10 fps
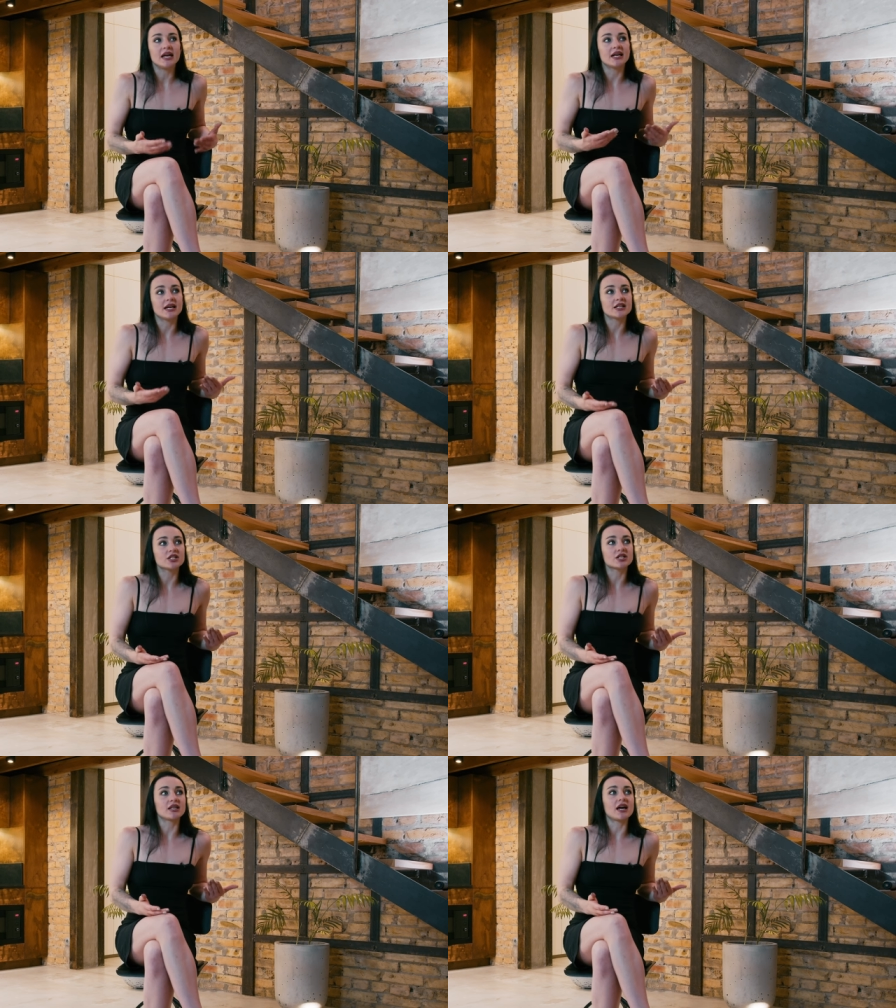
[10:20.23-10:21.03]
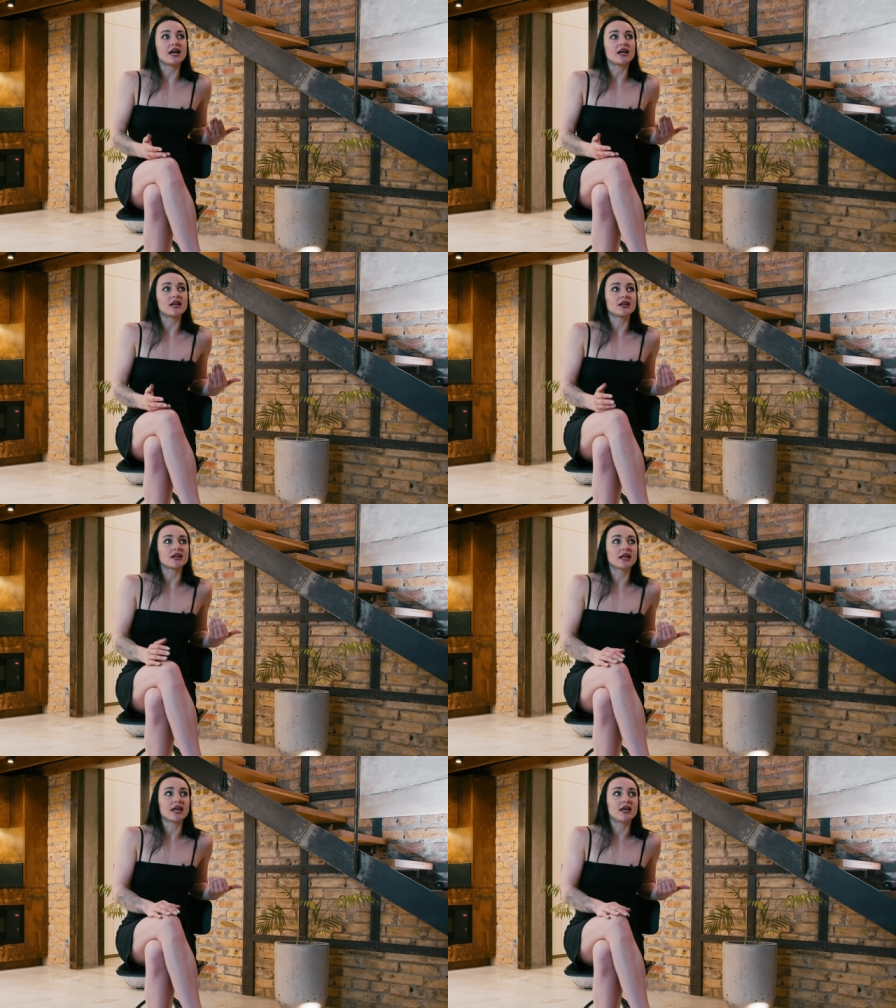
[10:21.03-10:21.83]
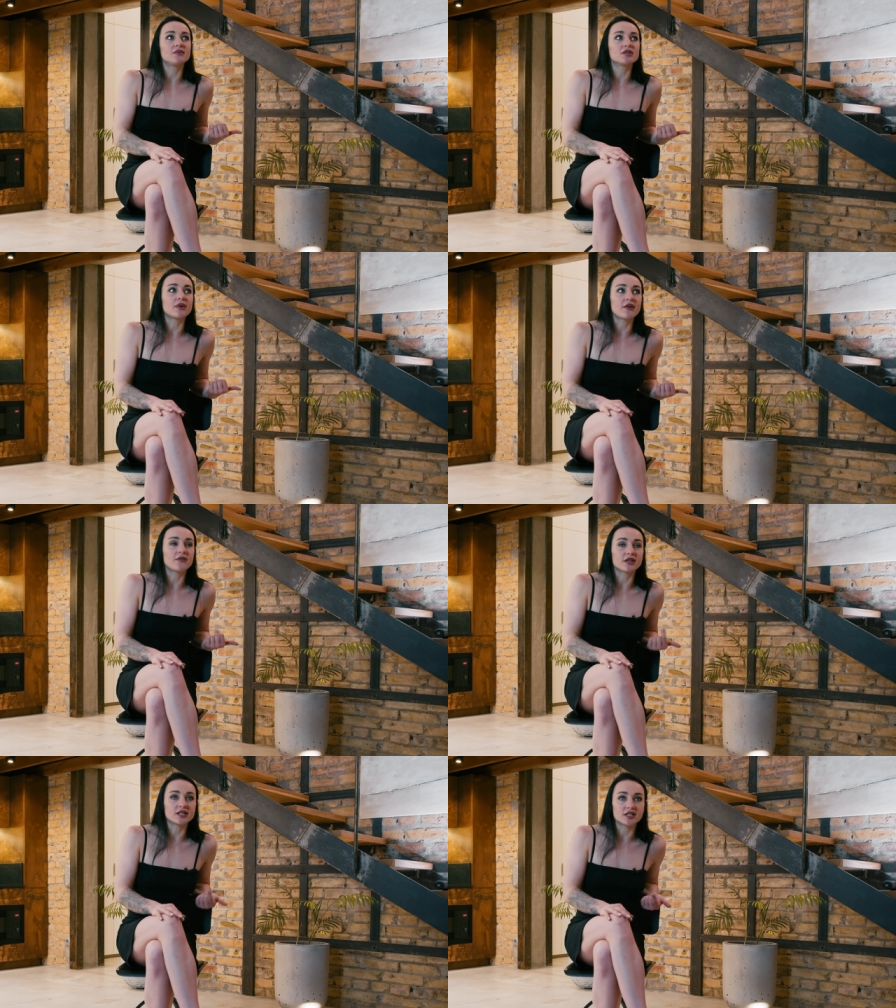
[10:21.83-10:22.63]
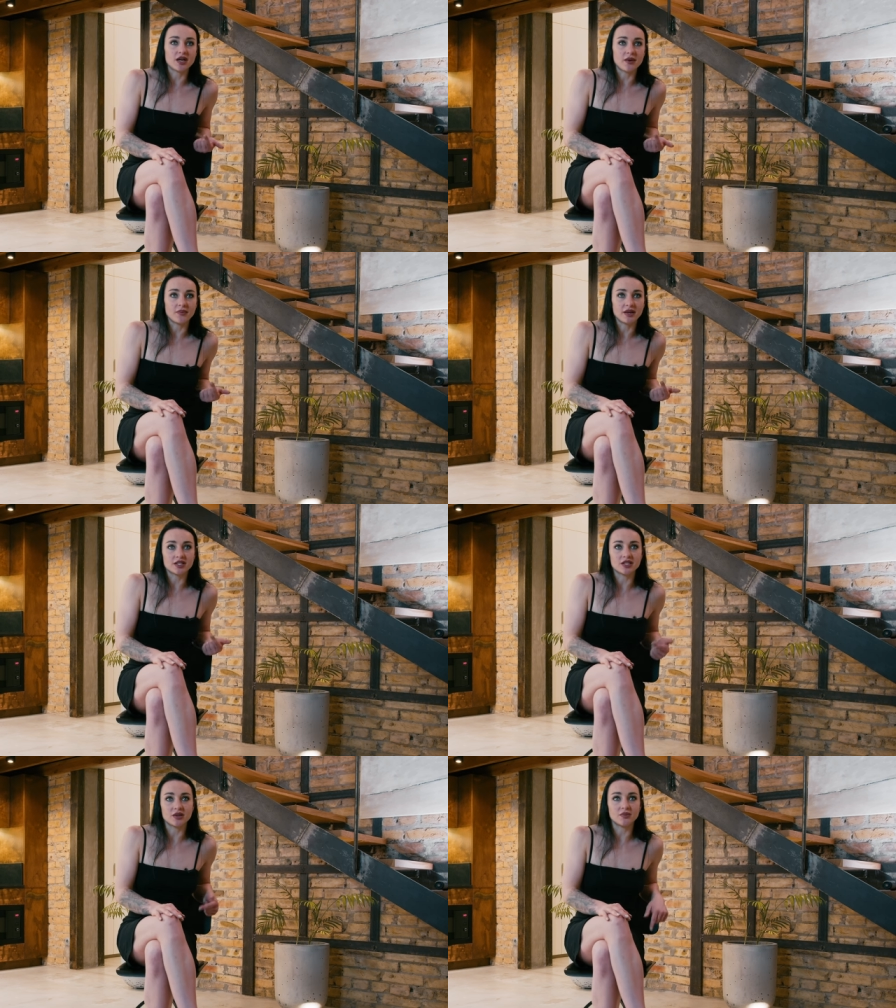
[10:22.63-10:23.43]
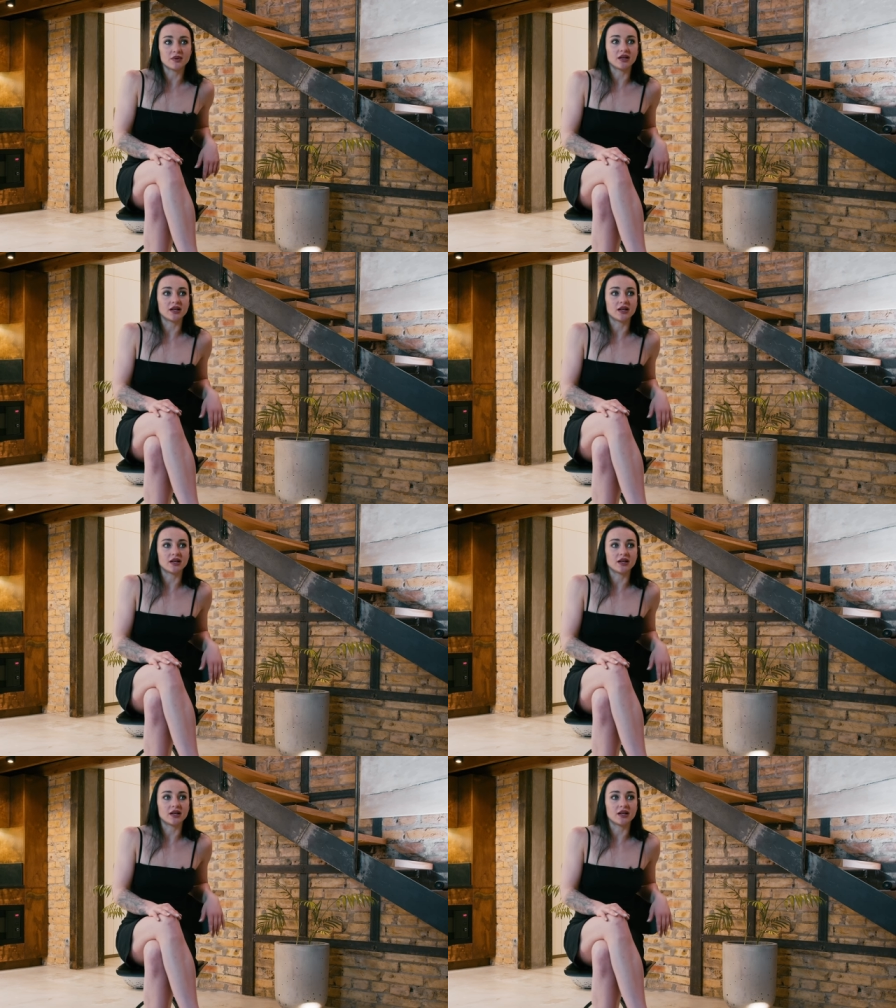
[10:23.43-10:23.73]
And actually I came to my first championship